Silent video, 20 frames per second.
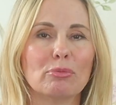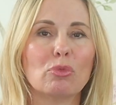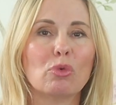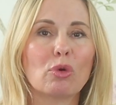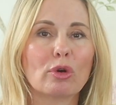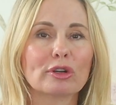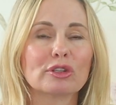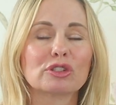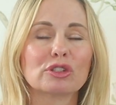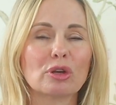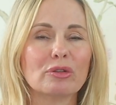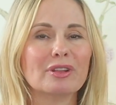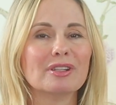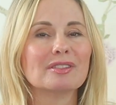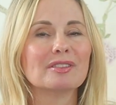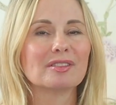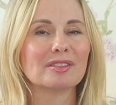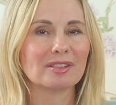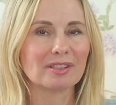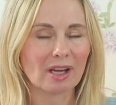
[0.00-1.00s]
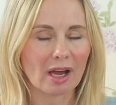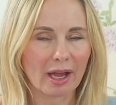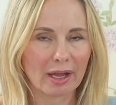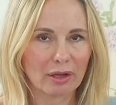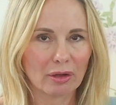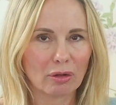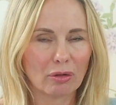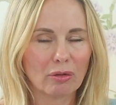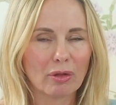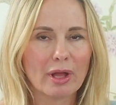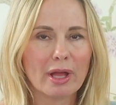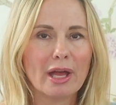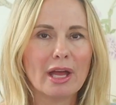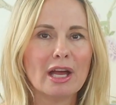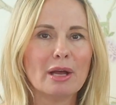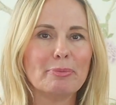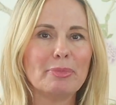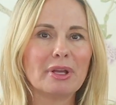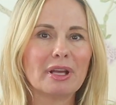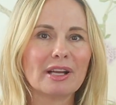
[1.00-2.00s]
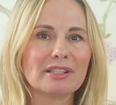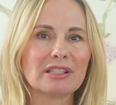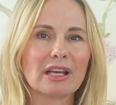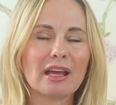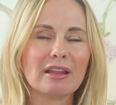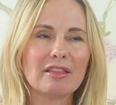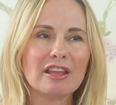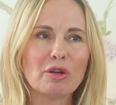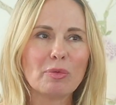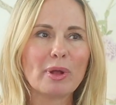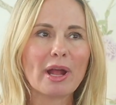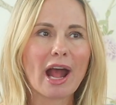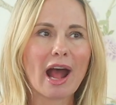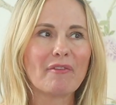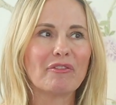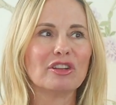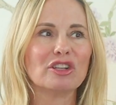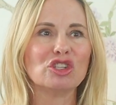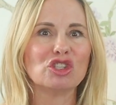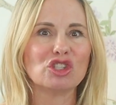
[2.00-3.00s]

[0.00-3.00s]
more so than style, because I think we have a